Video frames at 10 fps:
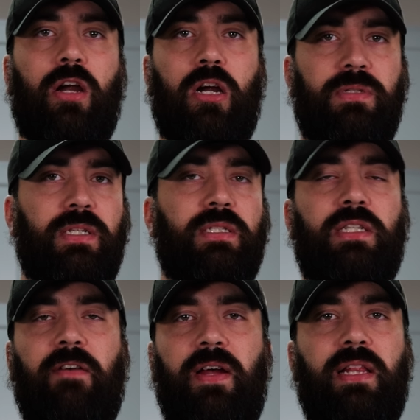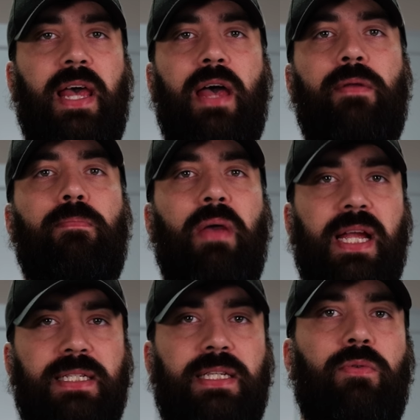herbs and stuff like that and
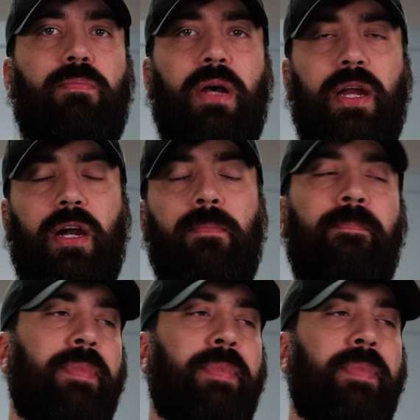baste it with butter.